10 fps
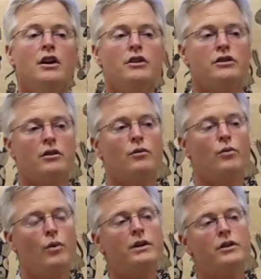So
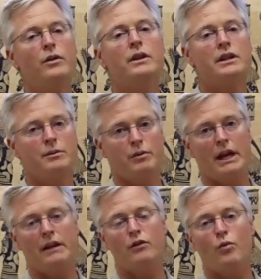one could
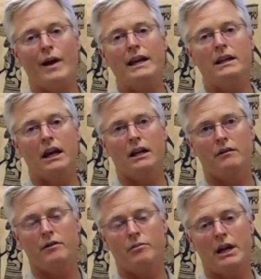explain the weight gain
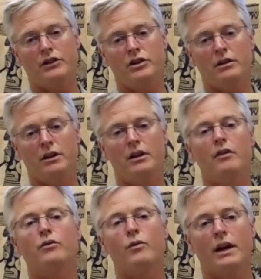of the patient in
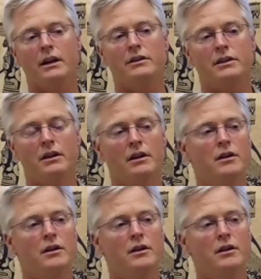other ways.